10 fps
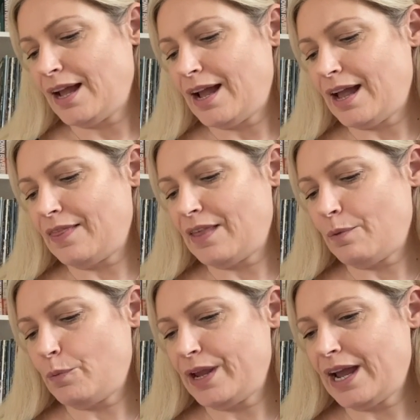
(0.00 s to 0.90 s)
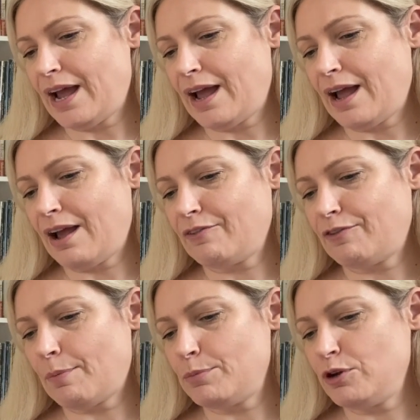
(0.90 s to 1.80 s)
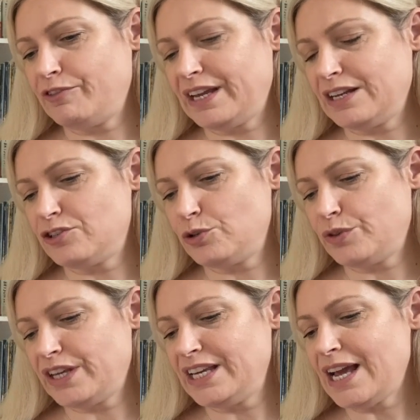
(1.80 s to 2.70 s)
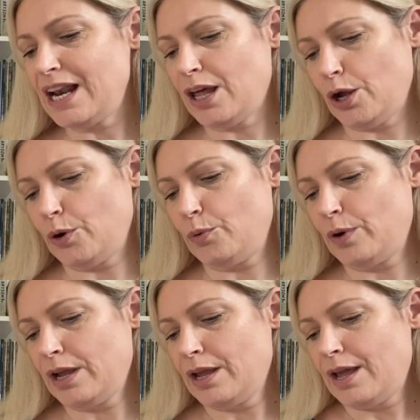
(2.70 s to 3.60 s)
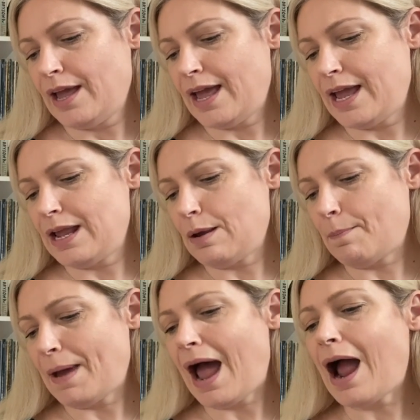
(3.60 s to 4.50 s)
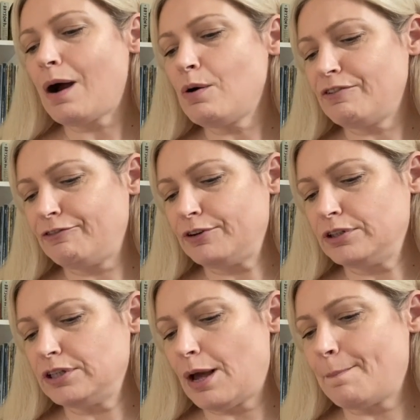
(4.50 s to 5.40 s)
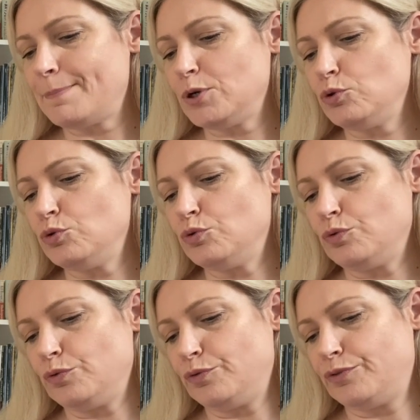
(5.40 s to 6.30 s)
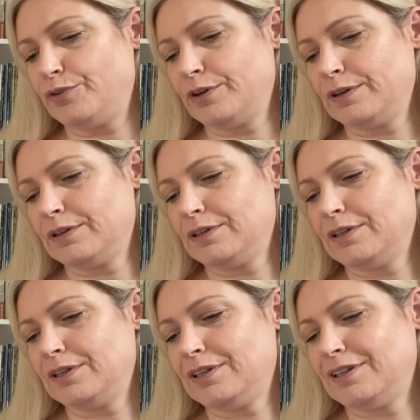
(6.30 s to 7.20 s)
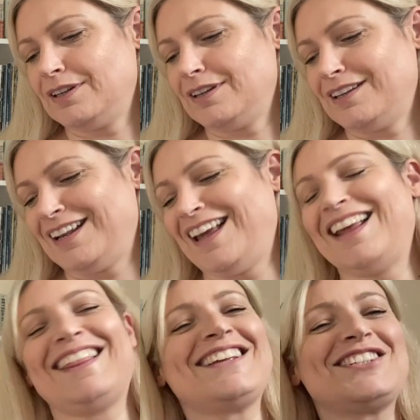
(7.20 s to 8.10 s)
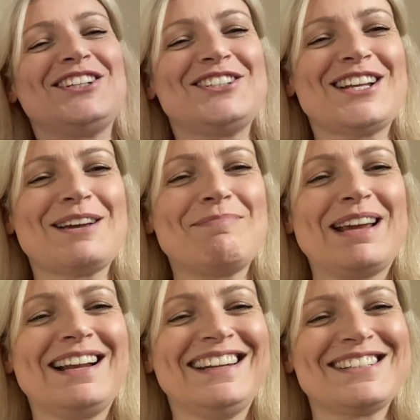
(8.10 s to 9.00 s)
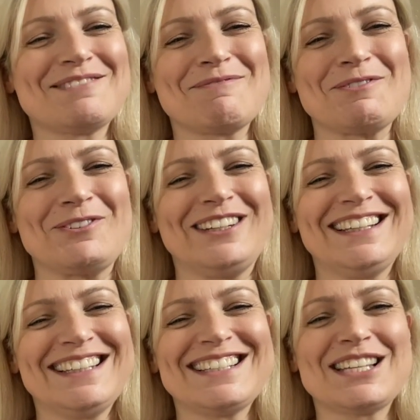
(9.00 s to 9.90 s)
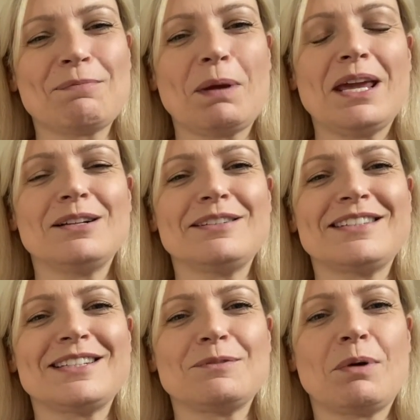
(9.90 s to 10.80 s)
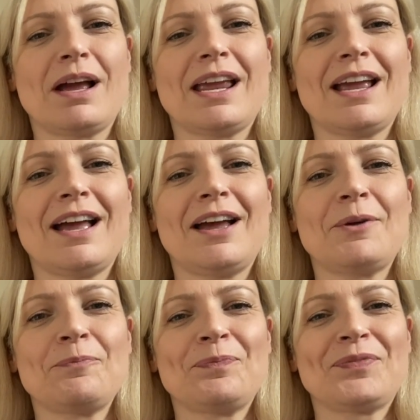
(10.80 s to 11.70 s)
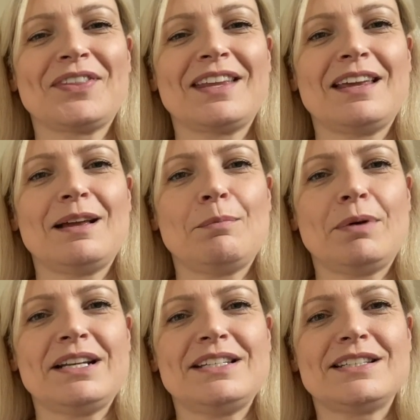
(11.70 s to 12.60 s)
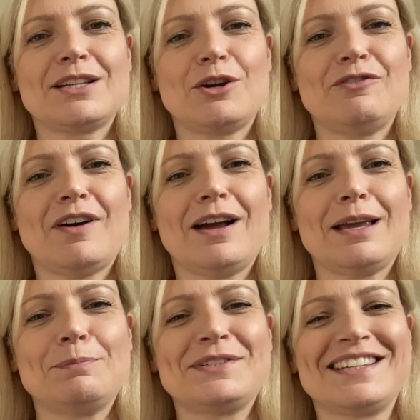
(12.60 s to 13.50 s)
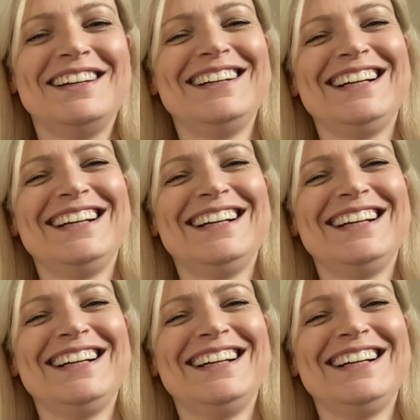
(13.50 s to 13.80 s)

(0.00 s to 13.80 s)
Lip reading: And then we have, moving into the yellow, A Powerful Move. I like this. It looks like a big glitter ball. This appeals to my my disco vibes.